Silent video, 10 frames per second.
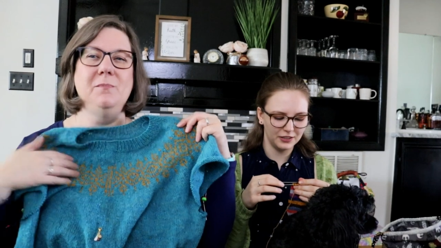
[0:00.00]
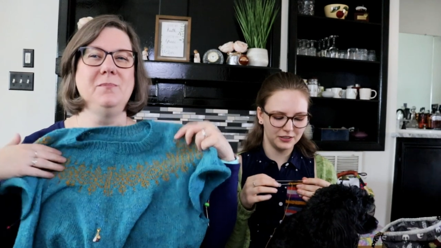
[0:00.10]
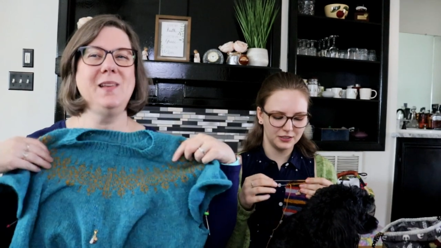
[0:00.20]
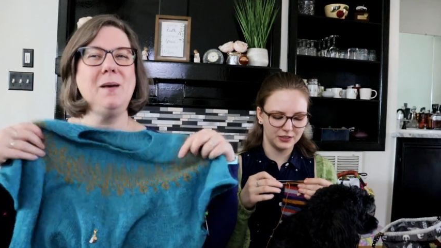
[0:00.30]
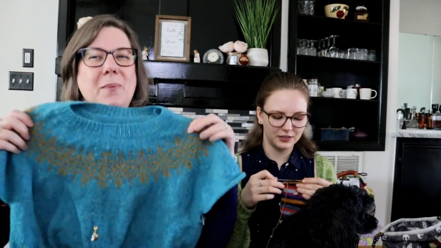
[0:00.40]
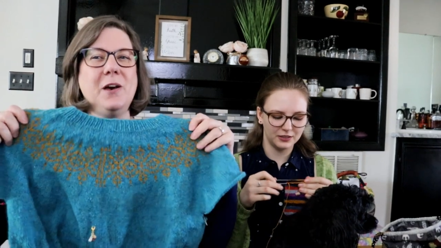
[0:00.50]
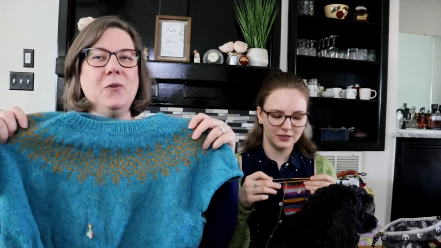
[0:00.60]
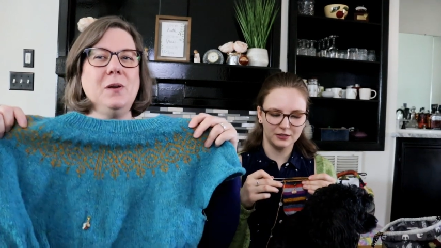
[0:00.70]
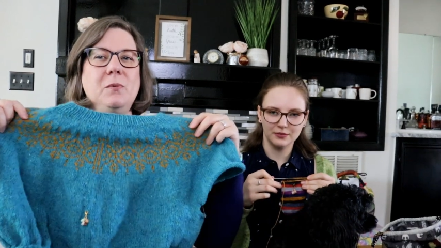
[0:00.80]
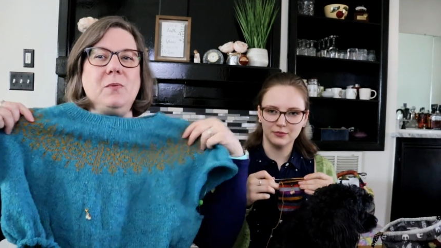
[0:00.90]
Speaker 1: not not
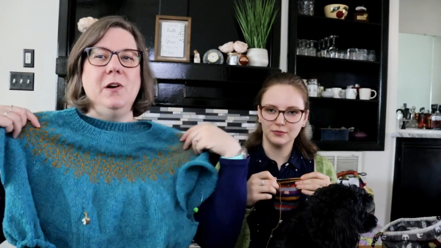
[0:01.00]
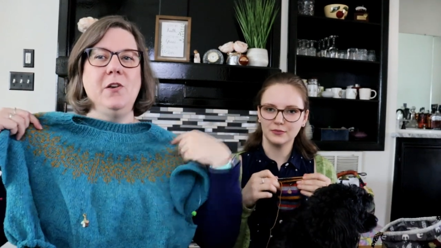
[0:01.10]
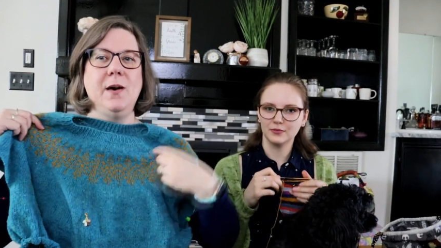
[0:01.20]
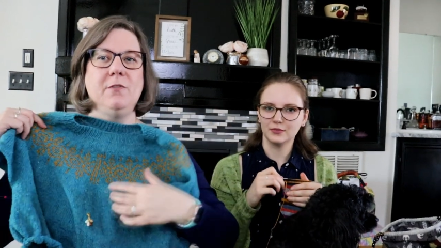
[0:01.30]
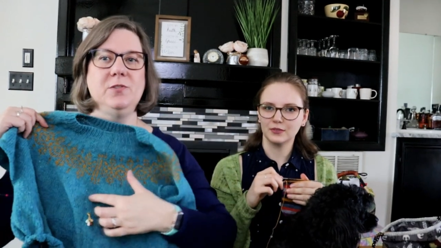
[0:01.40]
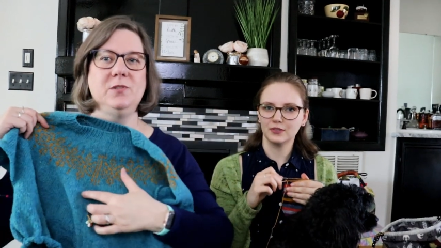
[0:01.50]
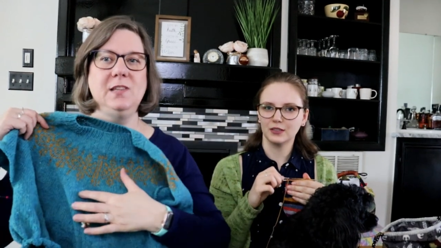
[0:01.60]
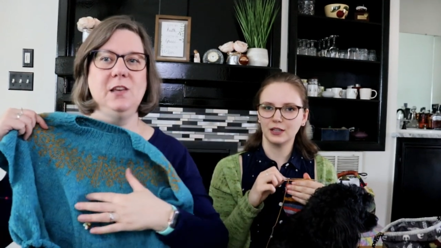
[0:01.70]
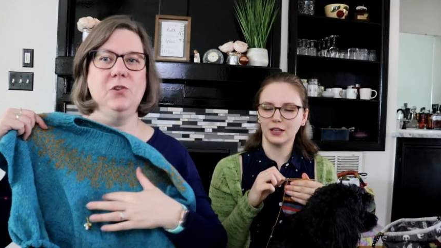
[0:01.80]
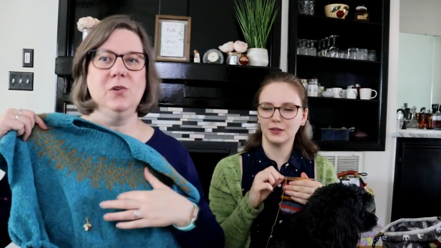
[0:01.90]
puckering, but where you have all
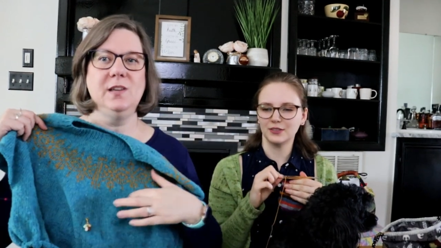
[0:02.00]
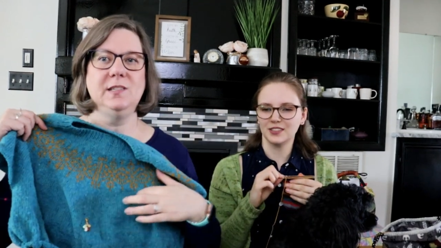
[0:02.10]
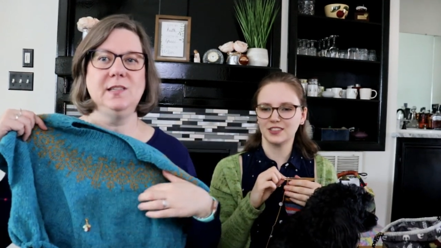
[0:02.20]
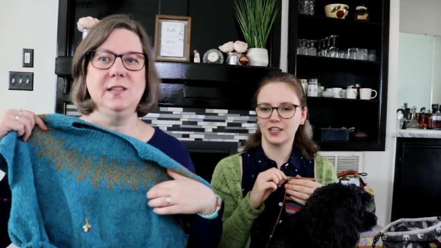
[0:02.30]
those increases.